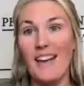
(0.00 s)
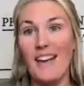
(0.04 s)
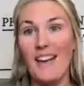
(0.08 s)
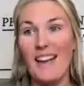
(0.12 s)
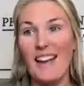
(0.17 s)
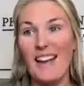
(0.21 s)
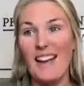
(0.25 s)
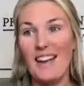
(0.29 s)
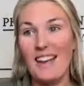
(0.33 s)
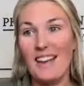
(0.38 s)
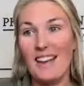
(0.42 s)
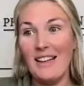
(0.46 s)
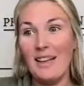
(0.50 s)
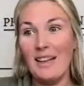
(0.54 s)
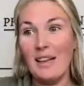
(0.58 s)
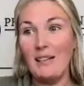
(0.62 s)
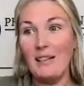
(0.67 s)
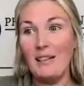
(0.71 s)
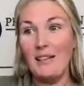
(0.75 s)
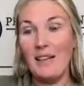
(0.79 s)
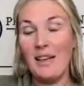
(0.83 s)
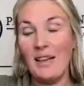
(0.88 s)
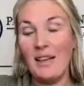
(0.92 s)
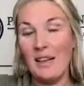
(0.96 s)
it
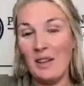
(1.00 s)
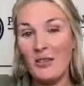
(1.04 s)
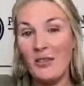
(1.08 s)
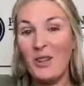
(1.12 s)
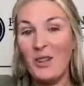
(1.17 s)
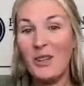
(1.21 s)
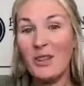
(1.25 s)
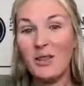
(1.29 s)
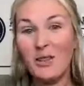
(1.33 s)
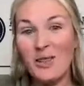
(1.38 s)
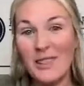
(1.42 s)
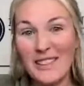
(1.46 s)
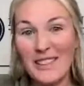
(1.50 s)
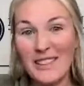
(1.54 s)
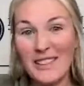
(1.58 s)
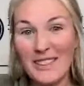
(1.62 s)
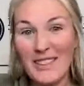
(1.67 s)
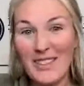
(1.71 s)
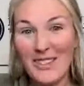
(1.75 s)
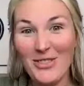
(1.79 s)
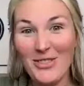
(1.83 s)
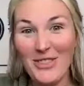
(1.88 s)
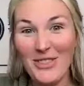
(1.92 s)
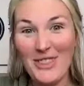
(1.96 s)
can feel really
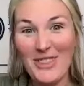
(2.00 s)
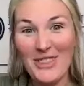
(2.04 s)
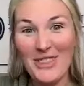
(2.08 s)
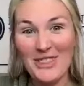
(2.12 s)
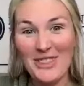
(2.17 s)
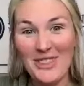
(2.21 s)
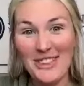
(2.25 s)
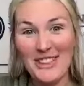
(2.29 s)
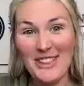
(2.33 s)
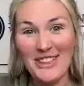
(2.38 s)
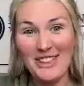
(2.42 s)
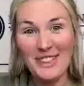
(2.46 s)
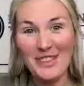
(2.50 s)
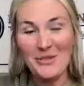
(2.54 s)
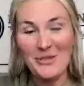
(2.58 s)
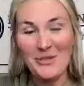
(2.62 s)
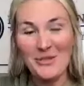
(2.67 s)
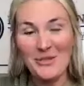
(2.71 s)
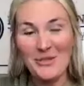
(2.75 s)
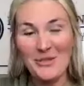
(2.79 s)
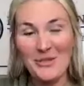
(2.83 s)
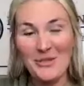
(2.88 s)
selfish. Like it can